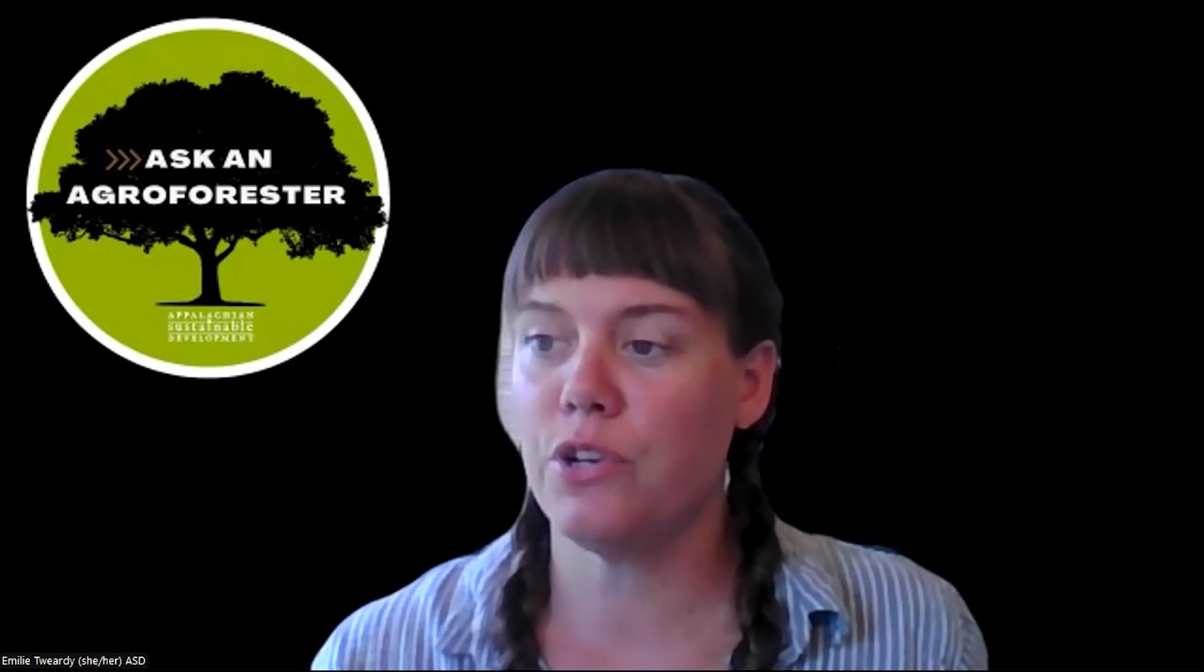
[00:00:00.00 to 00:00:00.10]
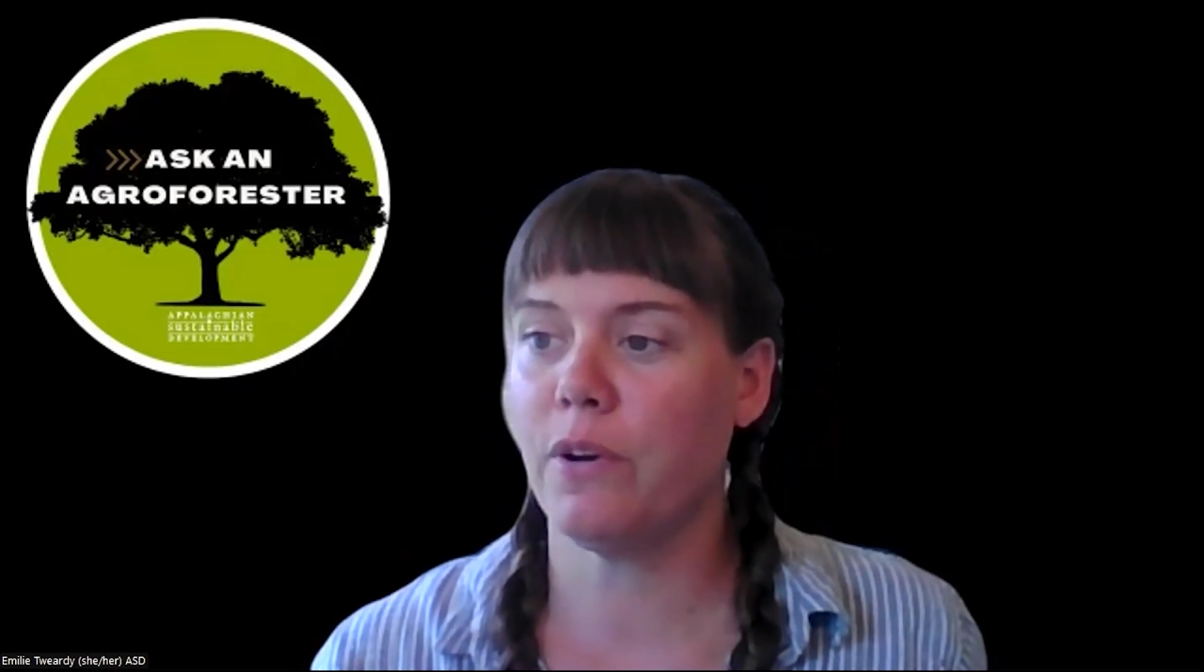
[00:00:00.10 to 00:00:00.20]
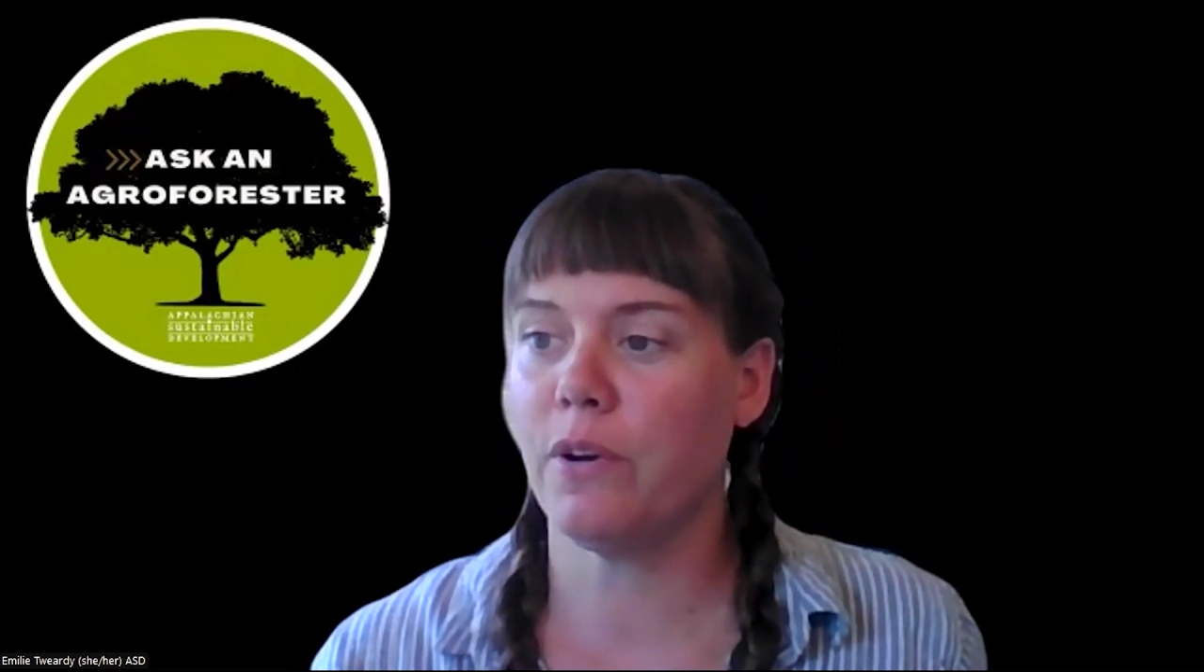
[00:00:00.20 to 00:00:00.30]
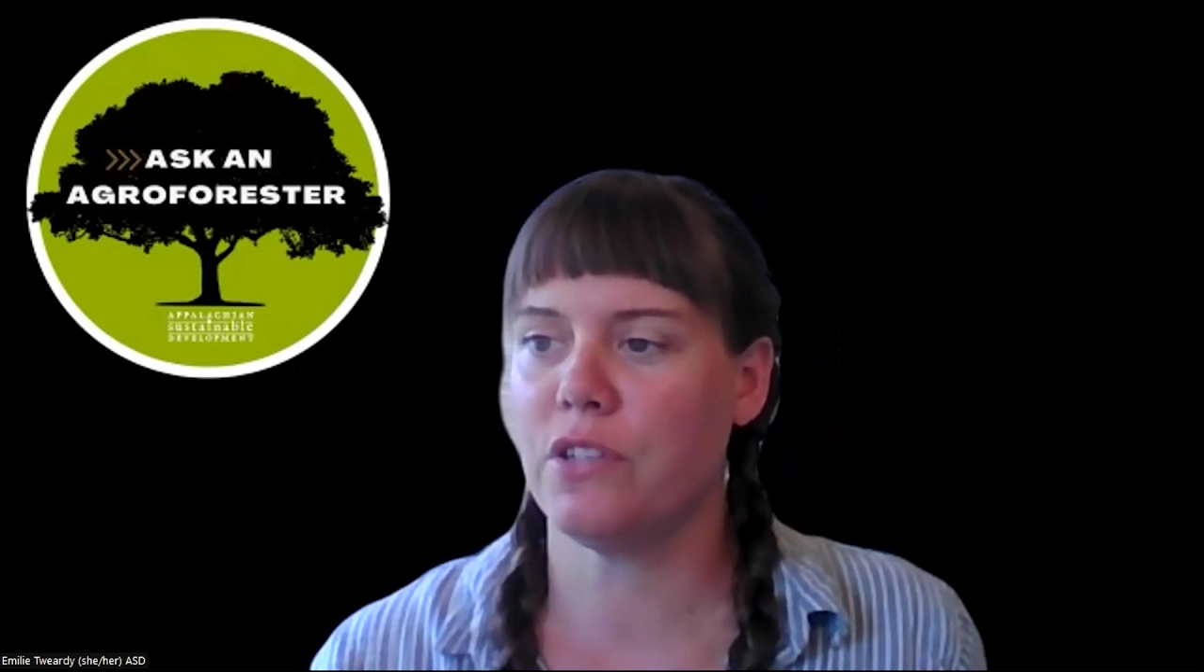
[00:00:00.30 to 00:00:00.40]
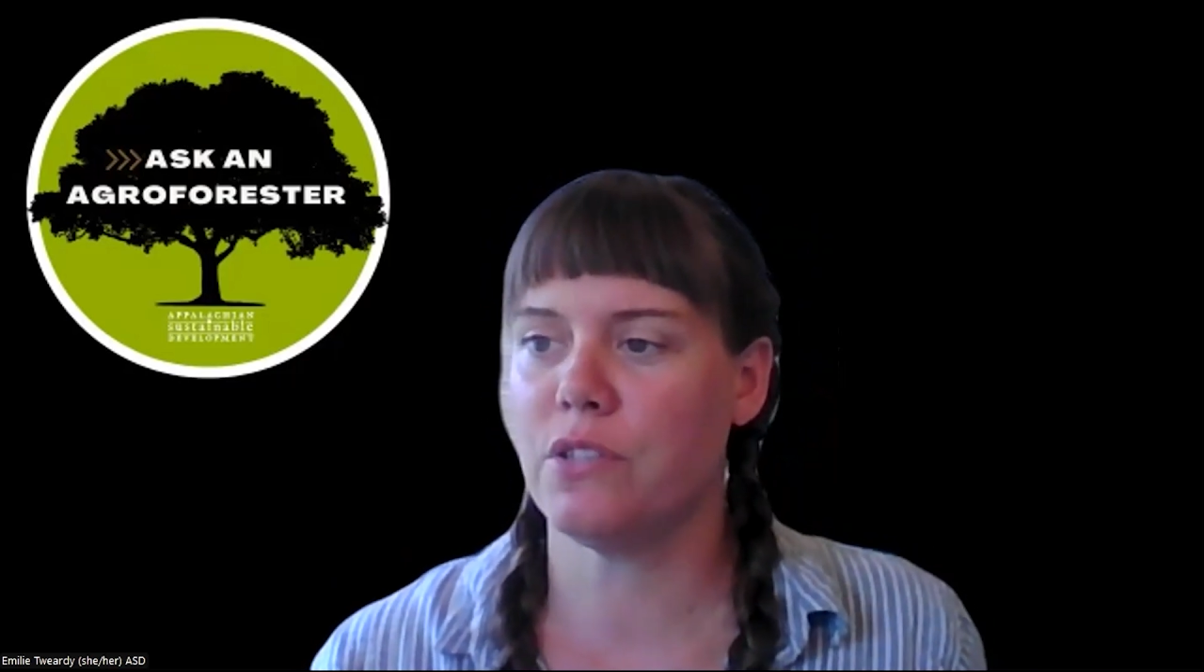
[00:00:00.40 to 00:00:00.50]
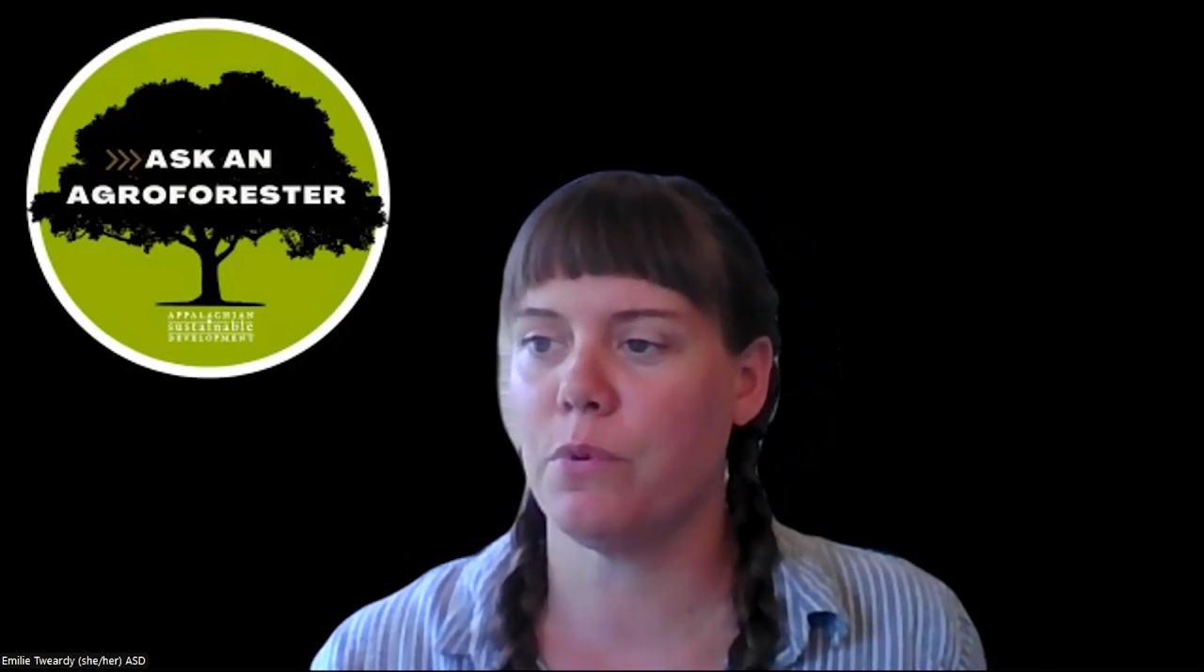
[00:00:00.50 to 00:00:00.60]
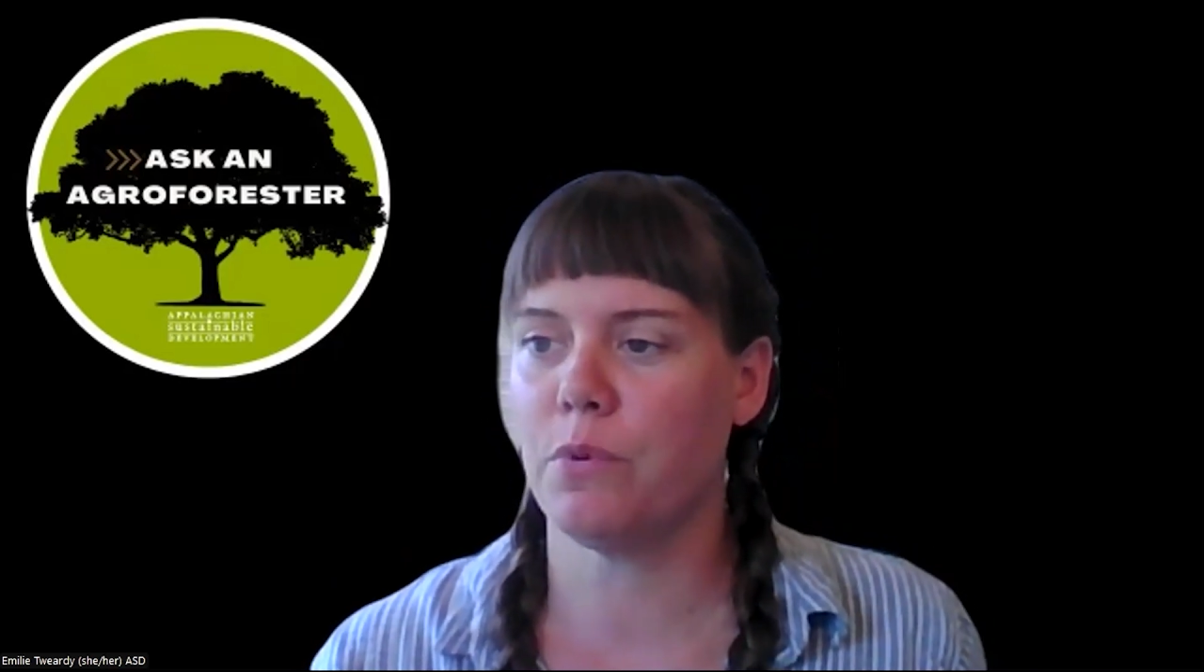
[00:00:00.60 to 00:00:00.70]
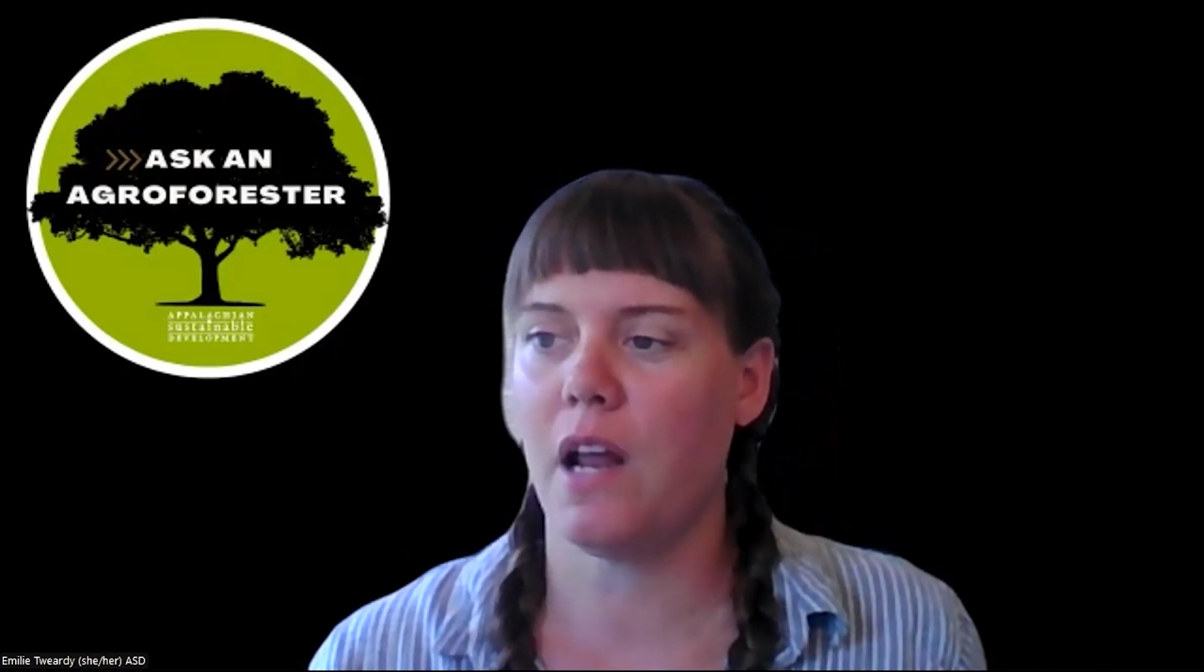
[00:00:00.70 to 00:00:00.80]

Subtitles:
questions we're